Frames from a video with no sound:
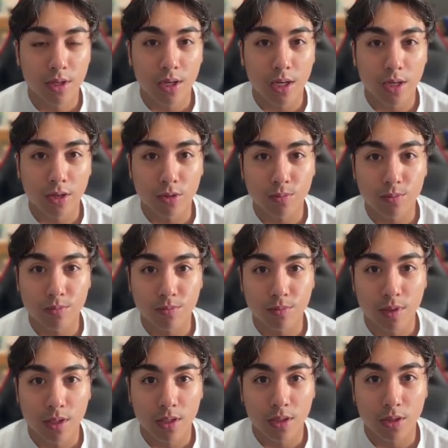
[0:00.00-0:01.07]
I hope
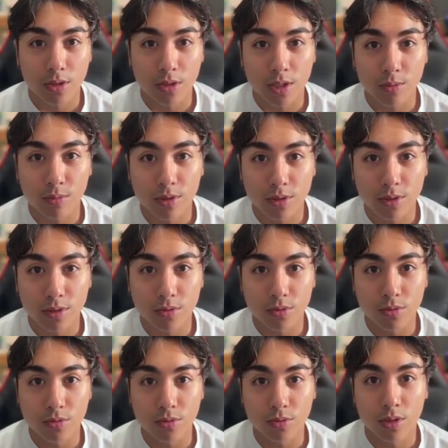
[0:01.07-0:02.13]
you're able
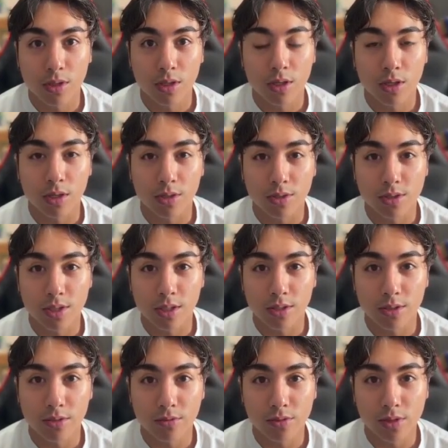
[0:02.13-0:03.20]
to understand the
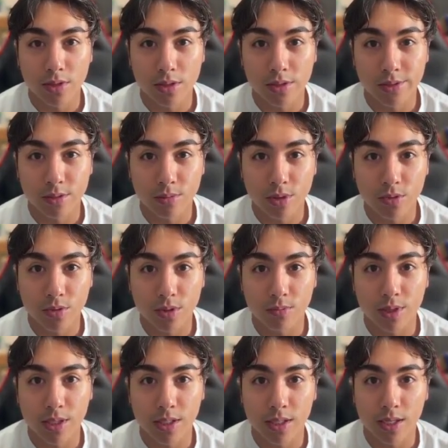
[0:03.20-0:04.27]
differences between
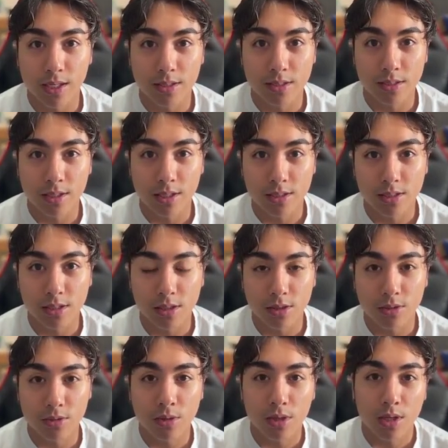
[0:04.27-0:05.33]
paid ads and
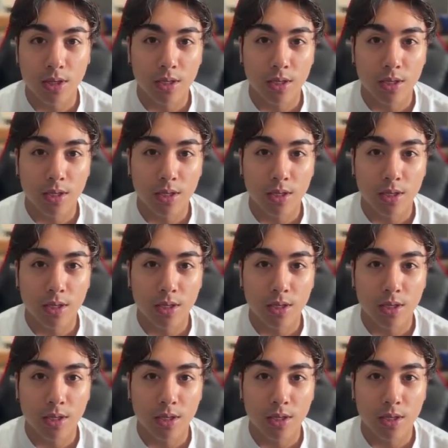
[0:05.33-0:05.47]
SEO